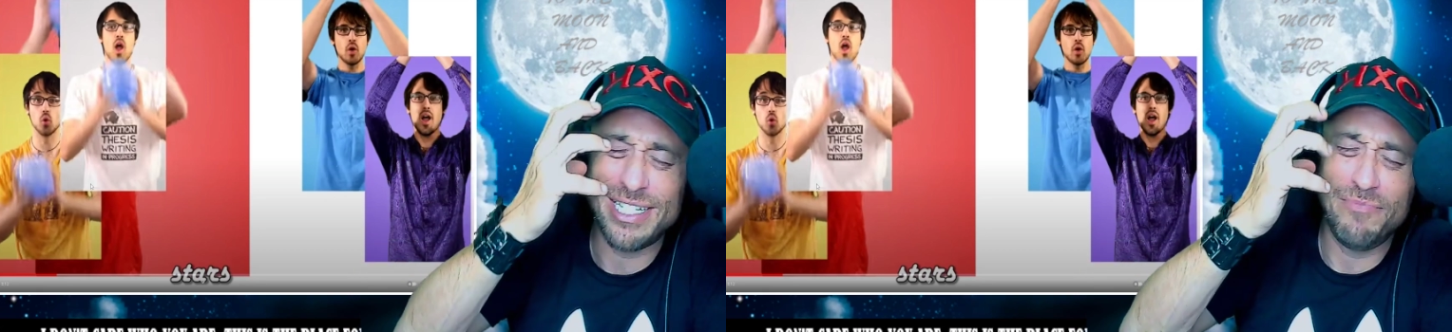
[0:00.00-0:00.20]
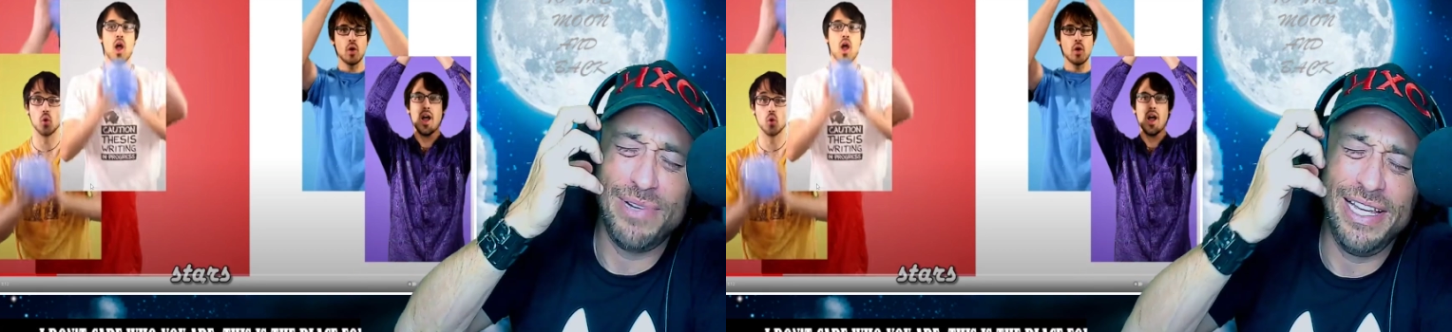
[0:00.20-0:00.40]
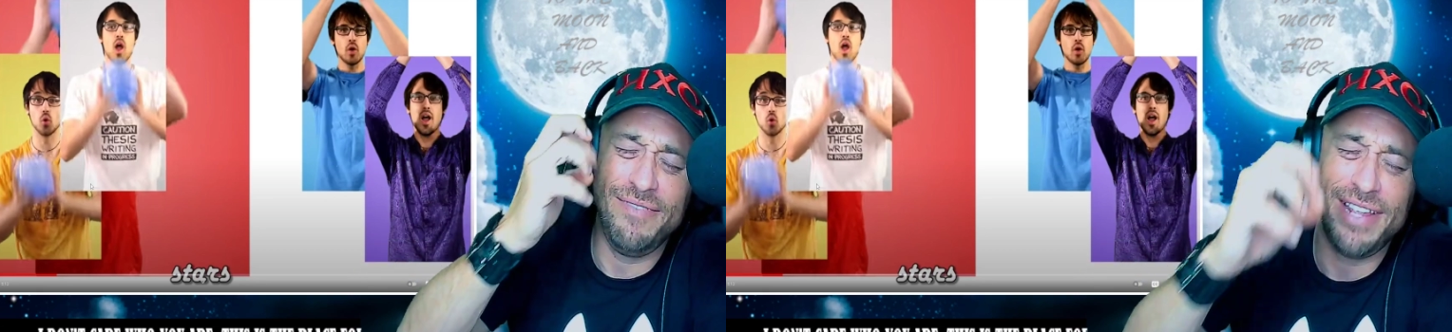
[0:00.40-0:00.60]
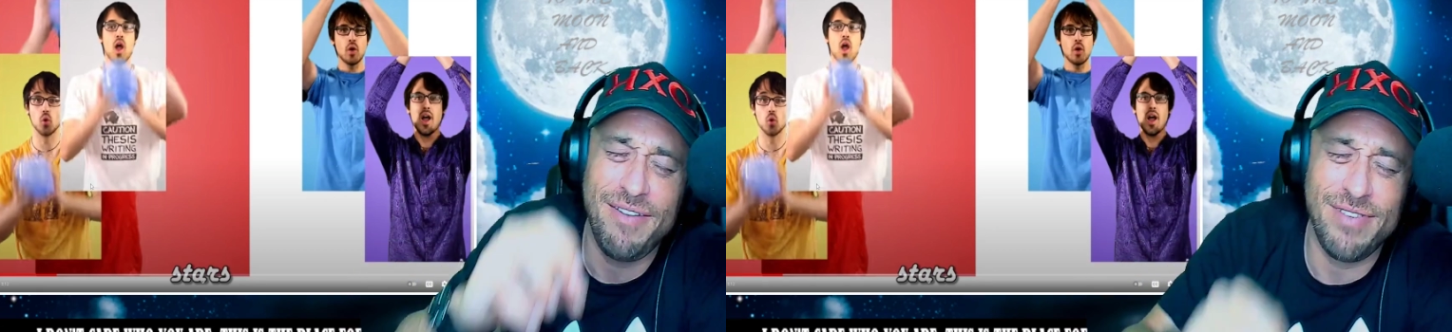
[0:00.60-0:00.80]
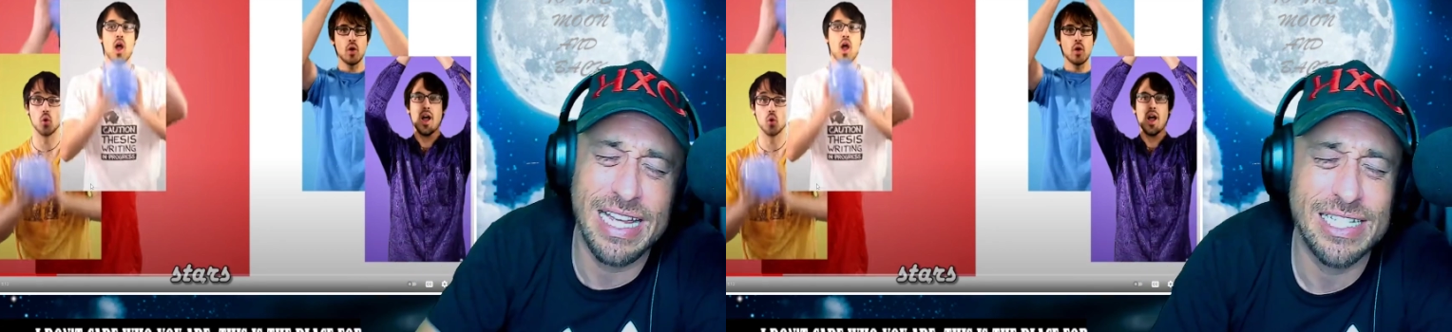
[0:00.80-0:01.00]
Speaker 1: to believe that
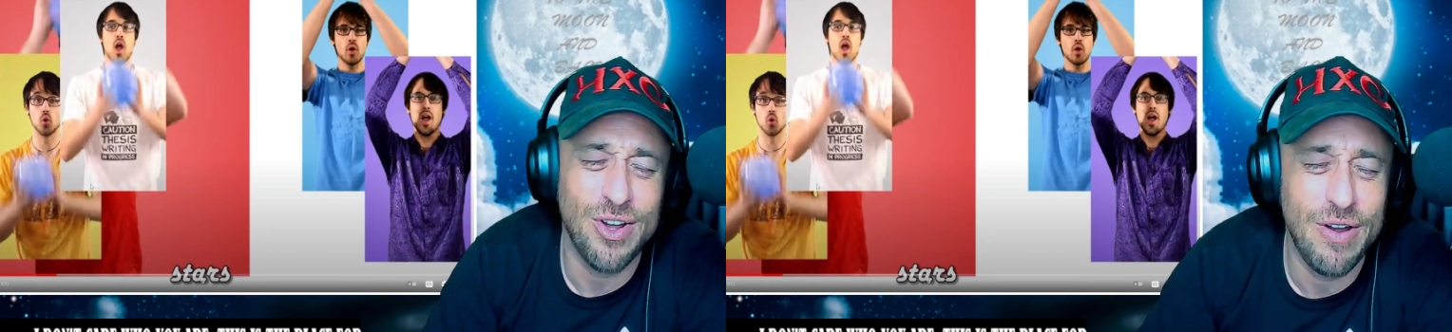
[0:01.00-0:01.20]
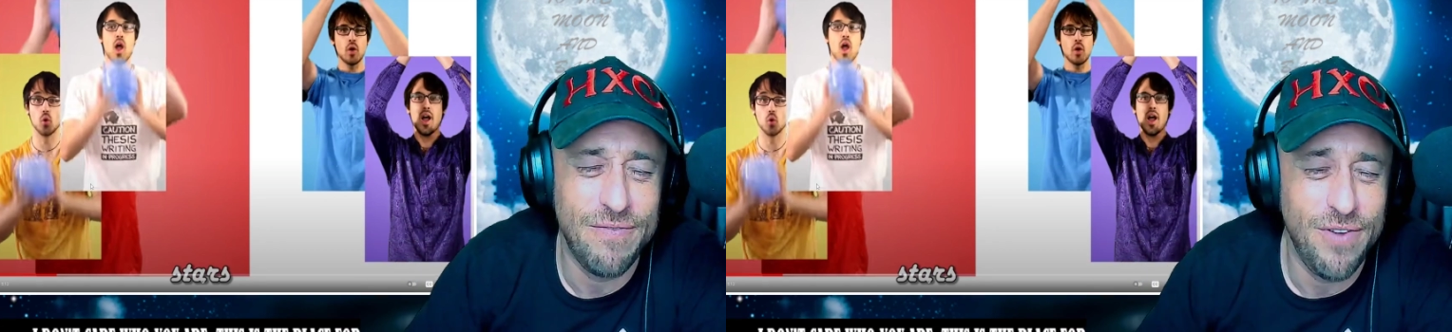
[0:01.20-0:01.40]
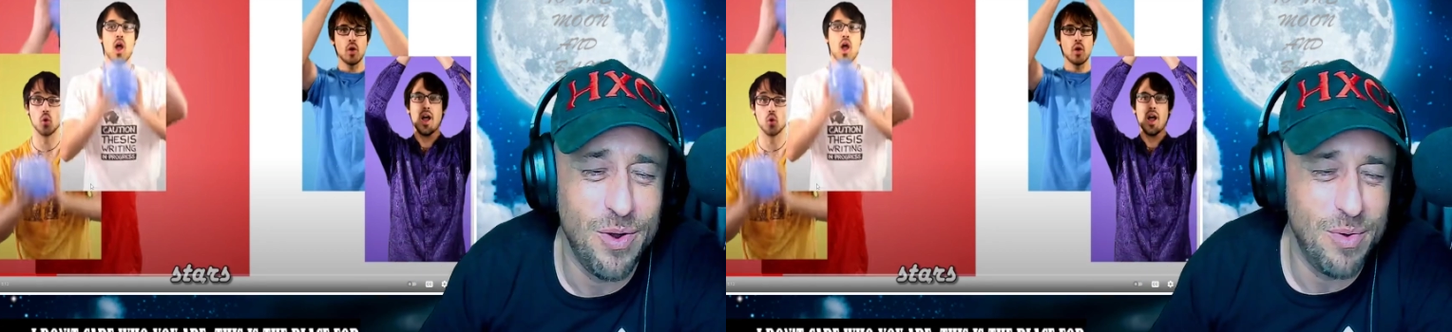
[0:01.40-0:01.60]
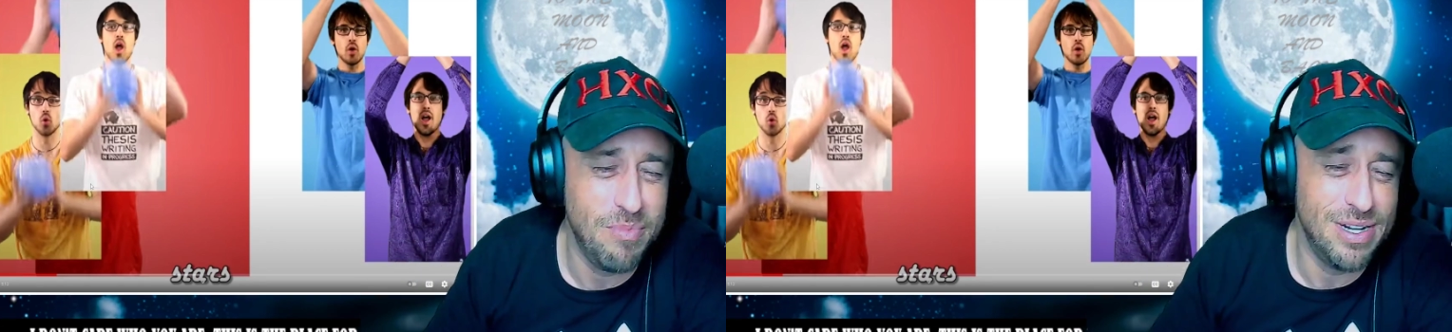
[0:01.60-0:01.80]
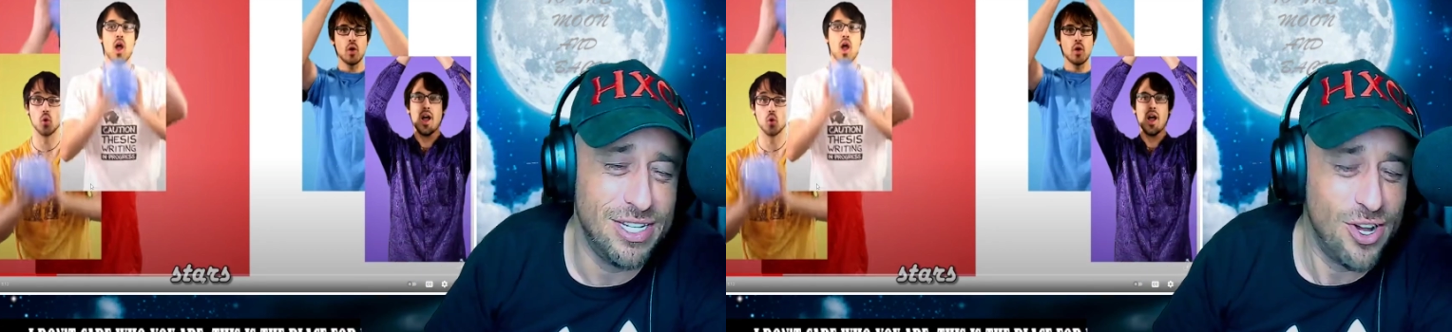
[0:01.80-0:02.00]
everything's going forward, but
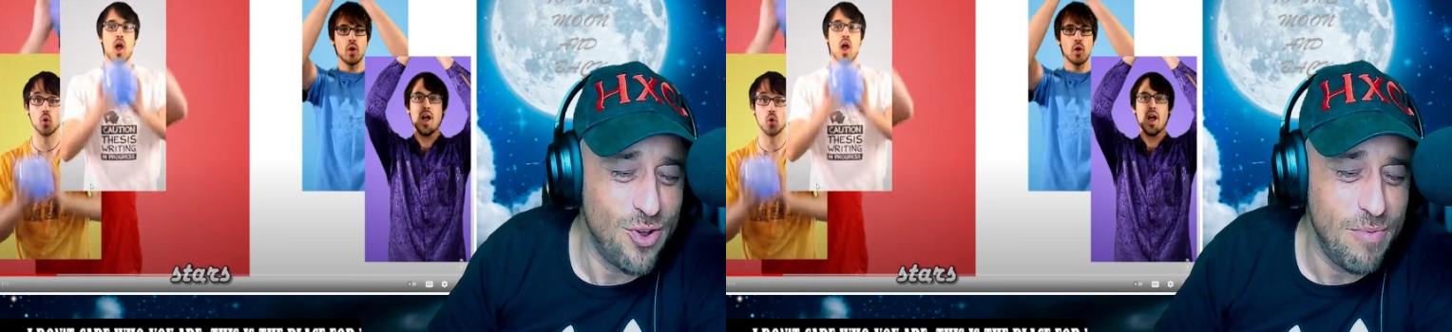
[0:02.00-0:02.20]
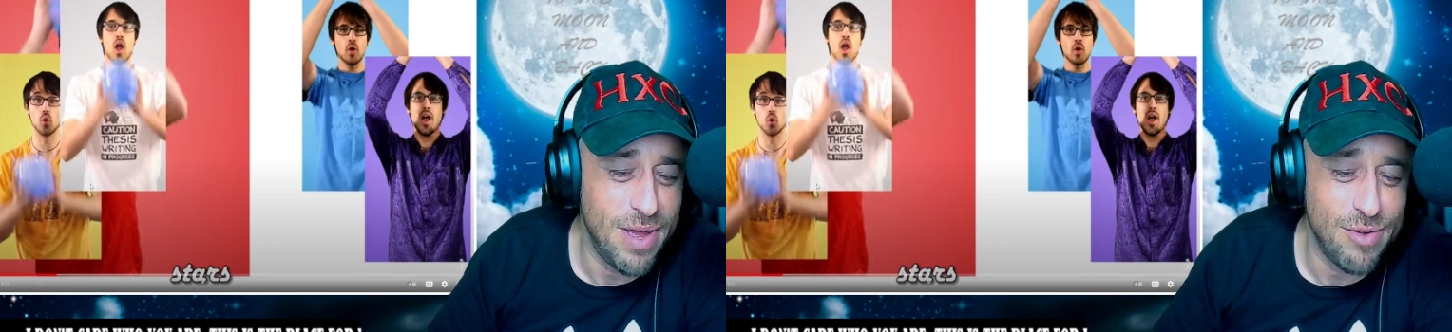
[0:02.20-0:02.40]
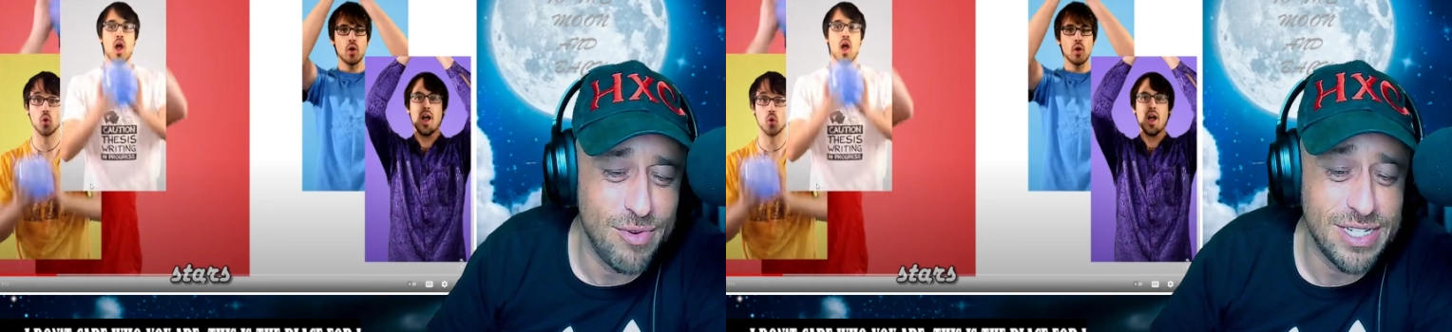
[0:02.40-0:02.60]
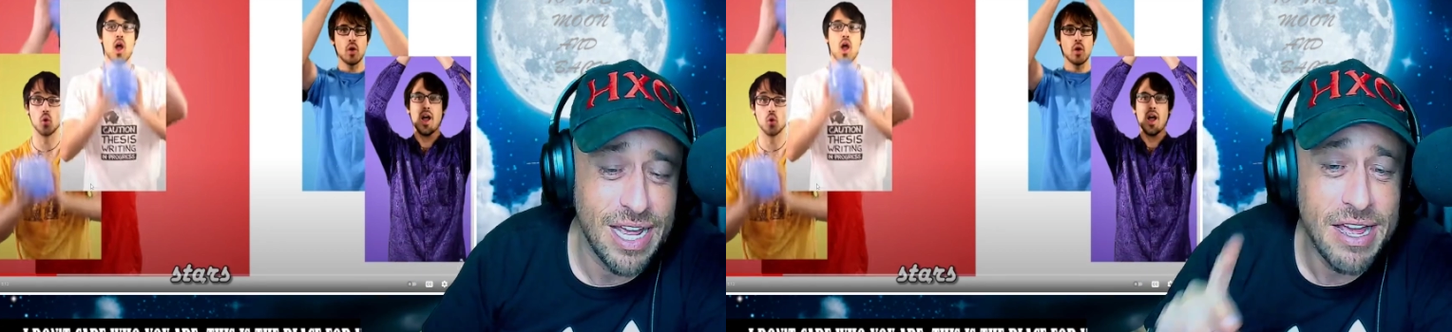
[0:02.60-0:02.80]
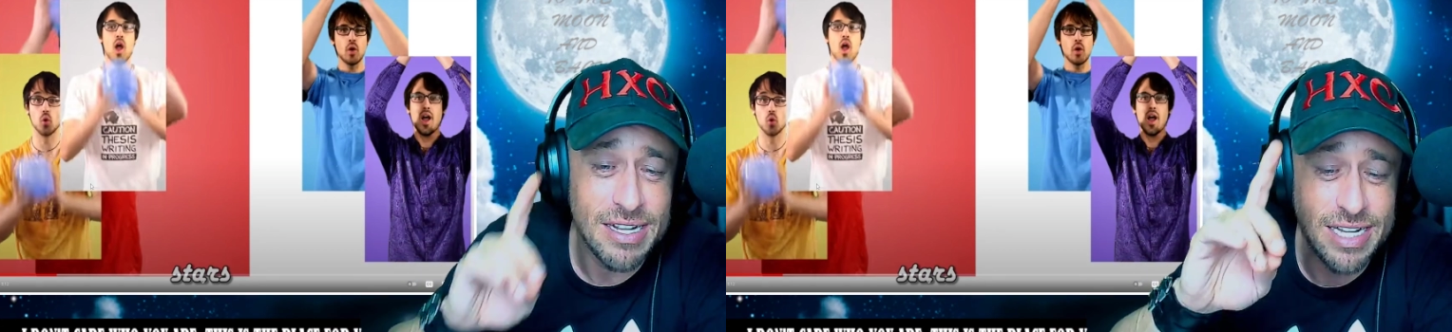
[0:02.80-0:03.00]
it's all going backwards.
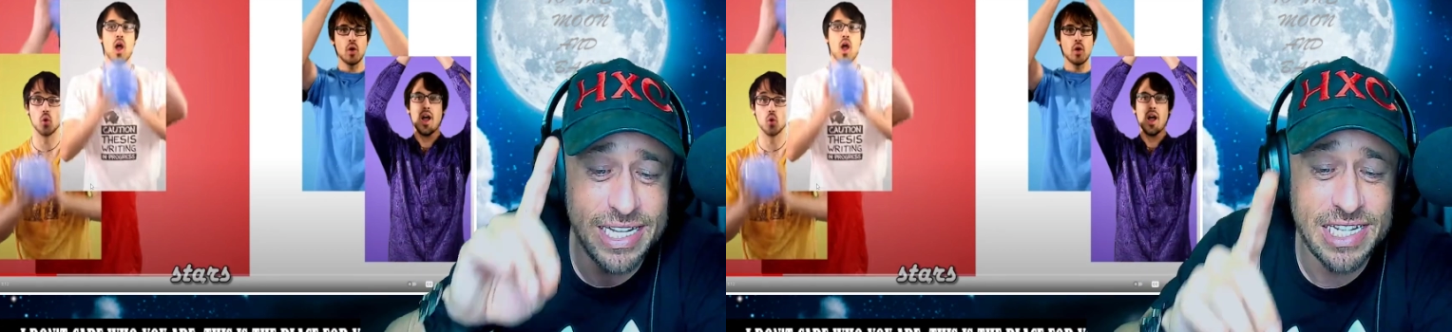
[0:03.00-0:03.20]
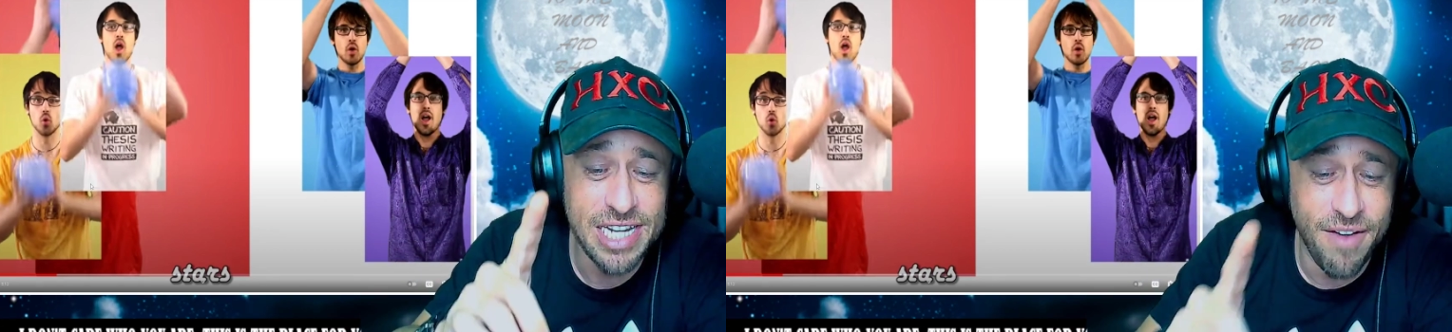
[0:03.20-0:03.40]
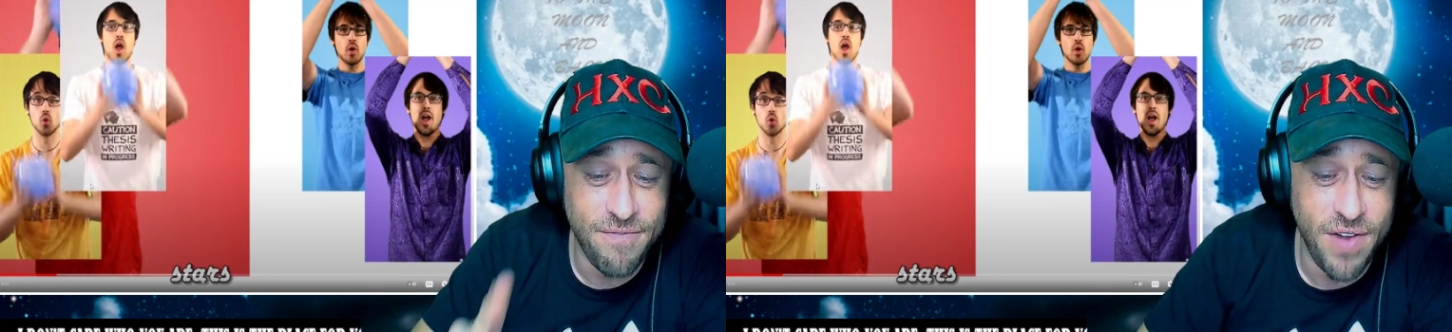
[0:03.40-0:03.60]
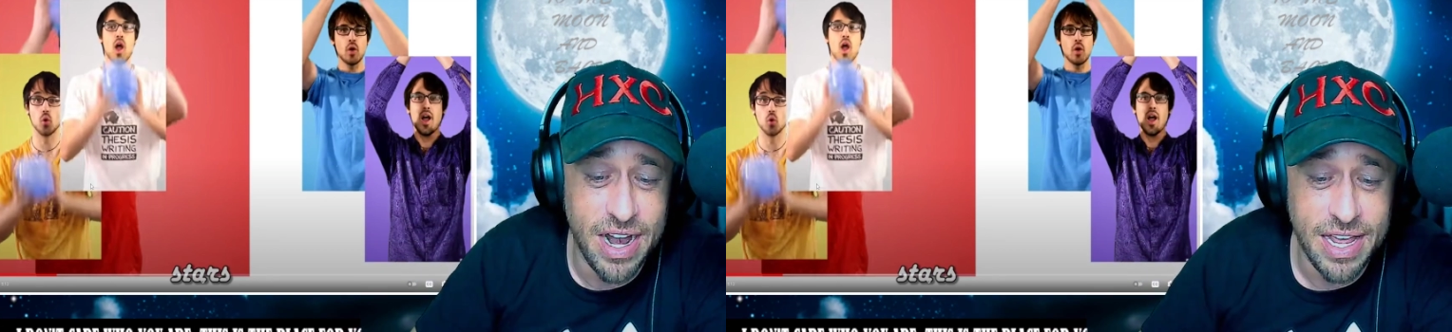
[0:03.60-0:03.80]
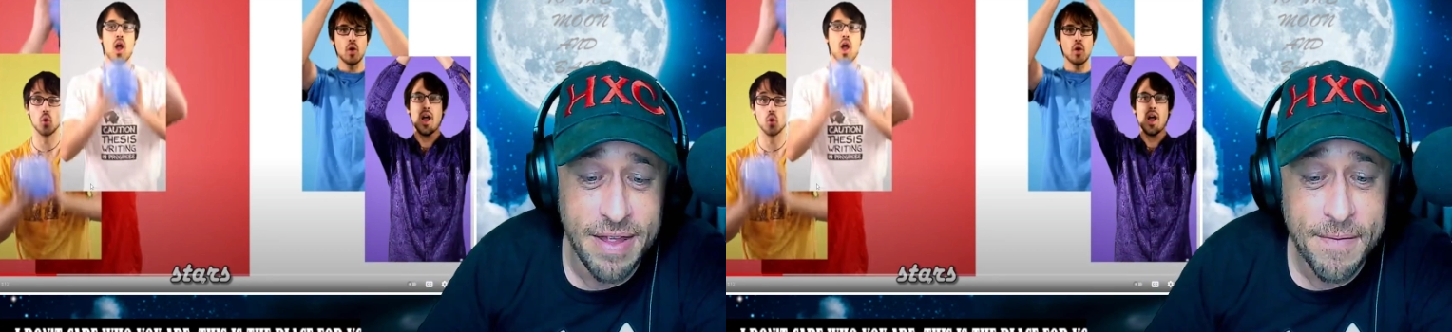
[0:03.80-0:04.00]
This is not funny.